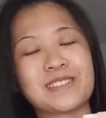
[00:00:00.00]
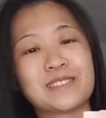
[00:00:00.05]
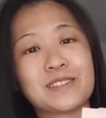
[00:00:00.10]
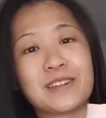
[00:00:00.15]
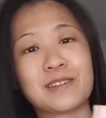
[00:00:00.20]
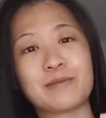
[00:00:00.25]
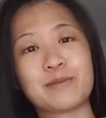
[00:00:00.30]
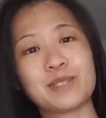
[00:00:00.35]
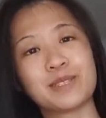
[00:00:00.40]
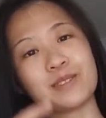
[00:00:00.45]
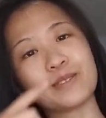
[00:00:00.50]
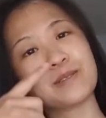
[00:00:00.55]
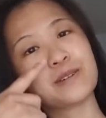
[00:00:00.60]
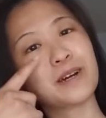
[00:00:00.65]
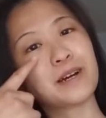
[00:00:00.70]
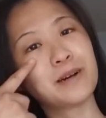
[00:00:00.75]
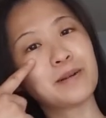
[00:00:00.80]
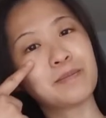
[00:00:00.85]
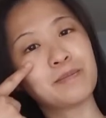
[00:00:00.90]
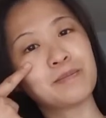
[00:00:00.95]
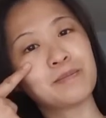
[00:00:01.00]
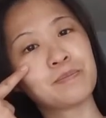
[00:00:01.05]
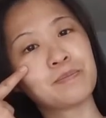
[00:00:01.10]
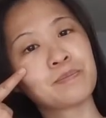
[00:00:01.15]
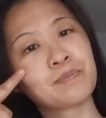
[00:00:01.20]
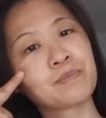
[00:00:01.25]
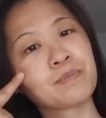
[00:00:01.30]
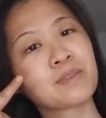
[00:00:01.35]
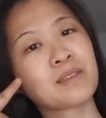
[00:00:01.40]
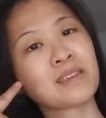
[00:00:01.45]
So I would do
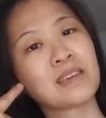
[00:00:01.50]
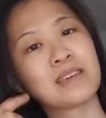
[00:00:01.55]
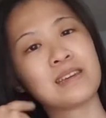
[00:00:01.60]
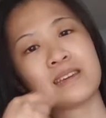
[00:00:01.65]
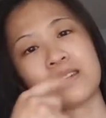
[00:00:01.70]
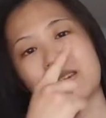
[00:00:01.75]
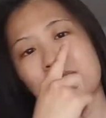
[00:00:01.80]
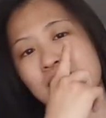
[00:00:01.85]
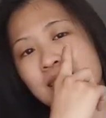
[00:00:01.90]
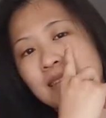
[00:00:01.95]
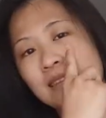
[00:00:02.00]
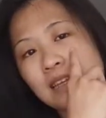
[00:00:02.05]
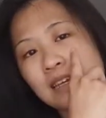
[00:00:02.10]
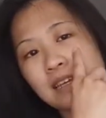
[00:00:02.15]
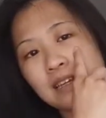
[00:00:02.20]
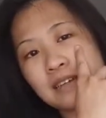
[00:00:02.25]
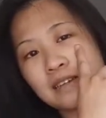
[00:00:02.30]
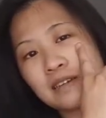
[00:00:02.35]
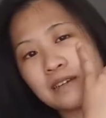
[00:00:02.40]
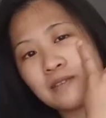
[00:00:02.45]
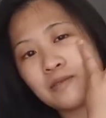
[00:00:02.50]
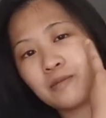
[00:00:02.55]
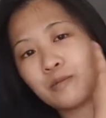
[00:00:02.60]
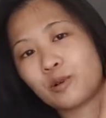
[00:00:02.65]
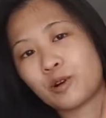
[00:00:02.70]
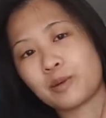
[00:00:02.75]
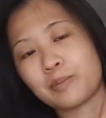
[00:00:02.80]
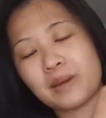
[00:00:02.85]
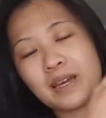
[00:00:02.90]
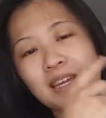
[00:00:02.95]
like
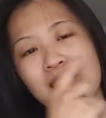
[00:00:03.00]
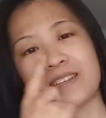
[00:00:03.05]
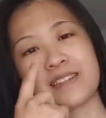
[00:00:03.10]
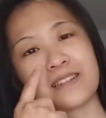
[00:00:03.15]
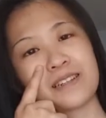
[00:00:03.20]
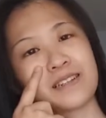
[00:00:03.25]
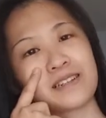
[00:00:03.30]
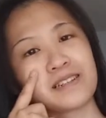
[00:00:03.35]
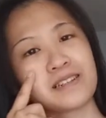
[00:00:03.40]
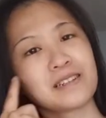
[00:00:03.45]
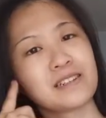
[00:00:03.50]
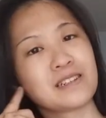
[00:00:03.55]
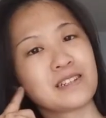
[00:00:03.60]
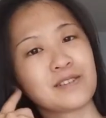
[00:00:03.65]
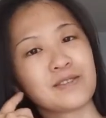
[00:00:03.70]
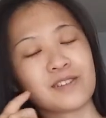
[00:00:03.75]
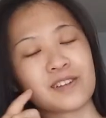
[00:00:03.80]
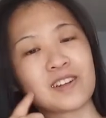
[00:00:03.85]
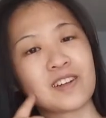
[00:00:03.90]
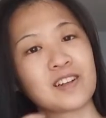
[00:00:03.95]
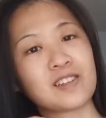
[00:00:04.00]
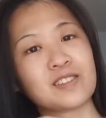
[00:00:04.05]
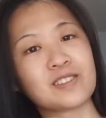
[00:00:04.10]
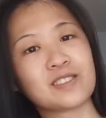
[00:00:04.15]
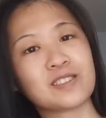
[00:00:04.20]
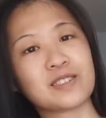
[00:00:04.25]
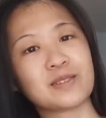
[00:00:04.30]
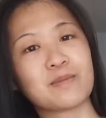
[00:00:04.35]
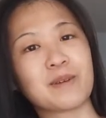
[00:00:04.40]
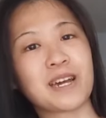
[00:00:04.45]
more paint, different
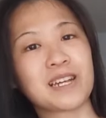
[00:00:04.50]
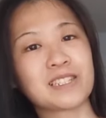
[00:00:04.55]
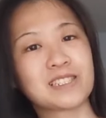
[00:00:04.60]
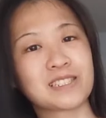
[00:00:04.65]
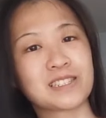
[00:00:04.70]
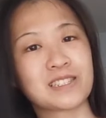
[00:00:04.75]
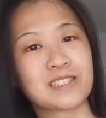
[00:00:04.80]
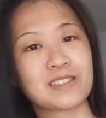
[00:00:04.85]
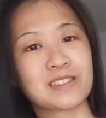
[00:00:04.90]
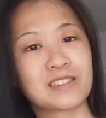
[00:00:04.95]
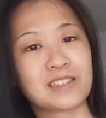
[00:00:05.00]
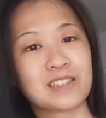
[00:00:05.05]
colors to match their